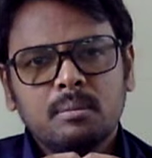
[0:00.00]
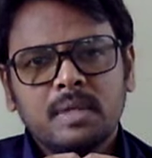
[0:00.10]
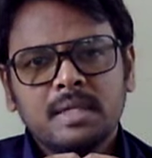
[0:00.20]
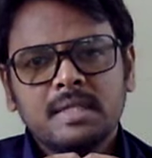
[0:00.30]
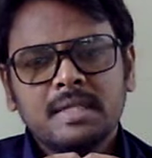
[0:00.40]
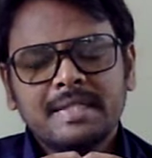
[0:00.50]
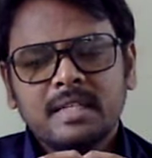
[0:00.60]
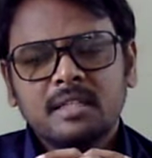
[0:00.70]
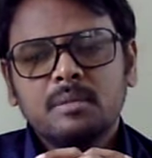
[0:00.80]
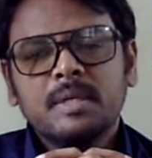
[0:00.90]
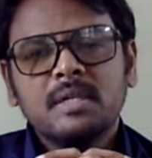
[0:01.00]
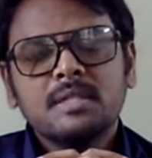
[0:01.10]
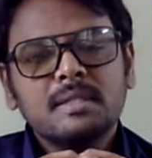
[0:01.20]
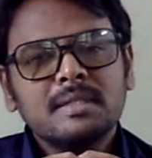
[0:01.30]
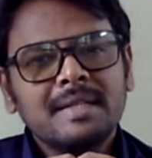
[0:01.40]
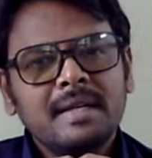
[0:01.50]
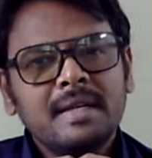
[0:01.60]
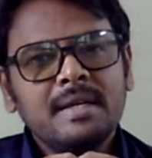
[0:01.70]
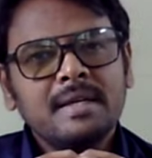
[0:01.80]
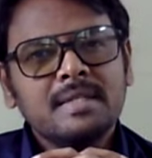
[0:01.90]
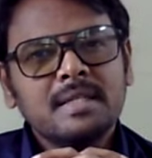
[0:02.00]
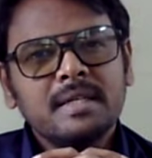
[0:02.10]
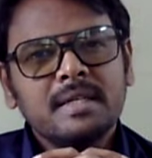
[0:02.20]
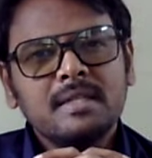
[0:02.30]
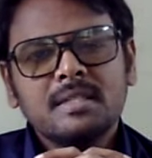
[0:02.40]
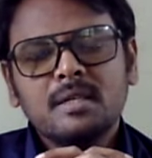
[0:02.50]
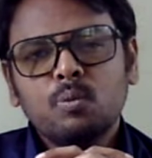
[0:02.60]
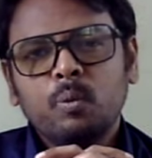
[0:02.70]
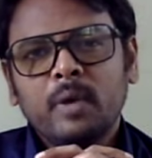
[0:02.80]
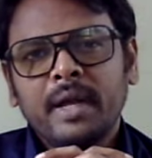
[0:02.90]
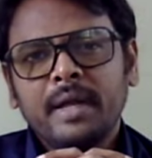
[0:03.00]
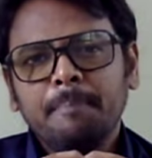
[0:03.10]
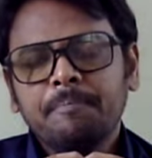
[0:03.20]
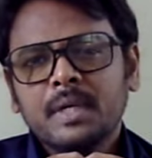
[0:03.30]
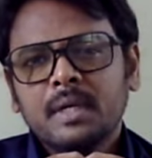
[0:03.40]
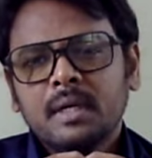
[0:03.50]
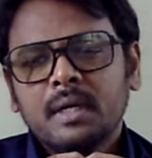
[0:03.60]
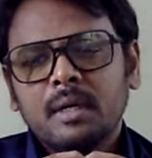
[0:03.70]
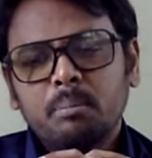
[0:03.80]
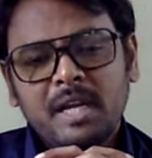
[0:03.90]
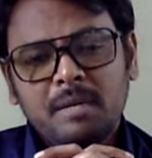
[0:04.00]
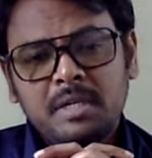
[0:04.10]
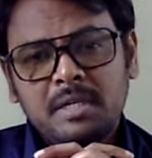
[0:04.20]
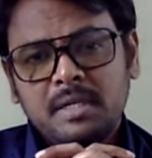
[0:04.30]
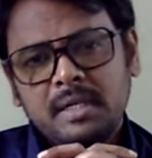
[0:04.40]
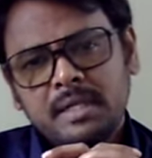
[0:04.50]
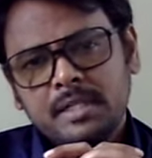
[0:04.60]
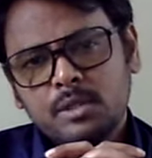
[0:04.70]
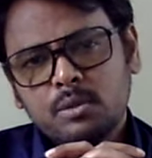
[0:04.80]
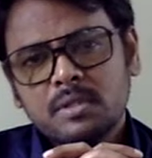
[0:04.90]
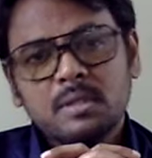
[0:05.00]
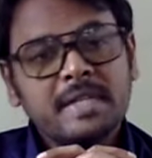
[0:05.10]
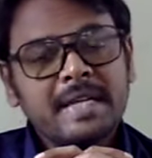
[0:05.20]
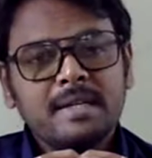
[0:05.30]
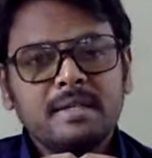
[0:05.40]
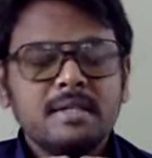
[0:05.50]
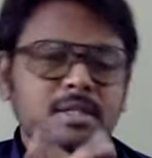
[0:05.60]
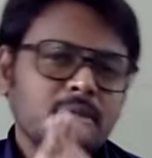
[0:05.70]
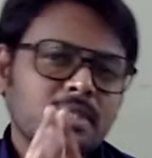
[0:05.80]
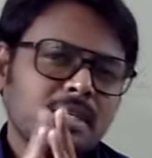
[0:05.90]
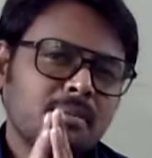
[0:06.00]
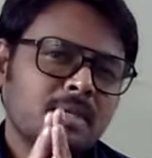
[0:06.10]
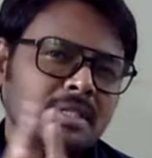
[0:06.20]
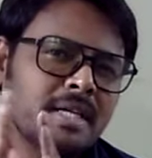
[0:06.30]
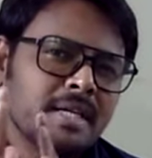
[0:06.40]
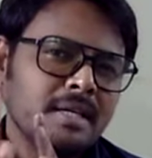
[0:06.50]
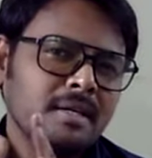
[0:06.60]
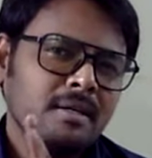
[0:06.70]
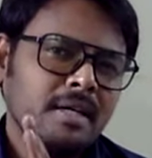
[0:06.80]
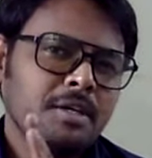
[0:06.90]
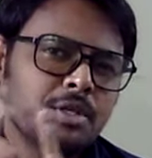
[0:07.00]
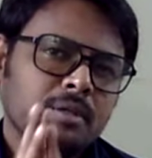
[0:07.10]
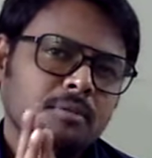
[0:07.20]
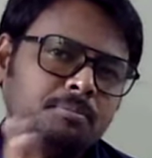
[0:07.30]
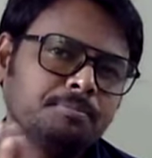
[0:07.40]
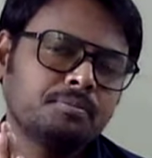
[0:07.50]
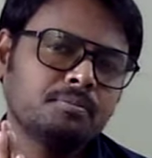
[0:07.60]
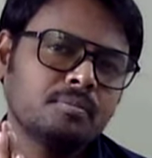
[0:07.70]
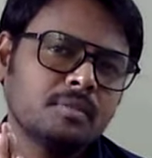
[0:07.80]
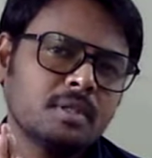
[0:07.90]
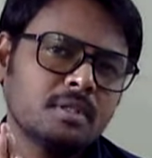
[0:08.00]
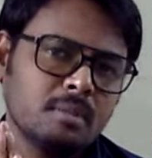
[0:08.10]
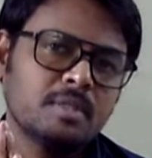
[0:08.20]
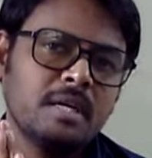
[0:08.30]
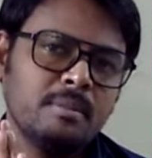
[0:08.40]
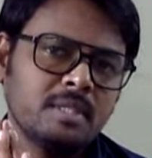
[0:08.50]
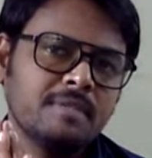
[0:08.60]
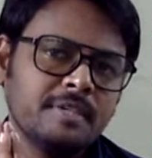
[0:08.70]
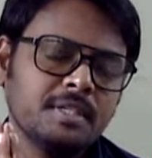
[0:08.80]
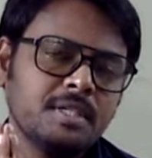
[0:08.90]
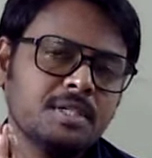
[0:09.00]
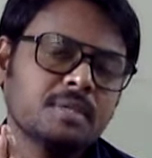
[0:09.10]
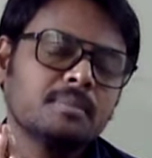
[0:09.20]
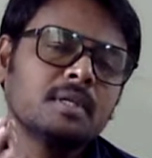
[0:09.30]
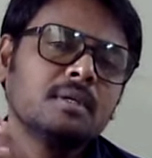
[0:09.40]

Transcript: But the other person is in some way, maybe it is also taken into some attacking the nature, sometimes if it is.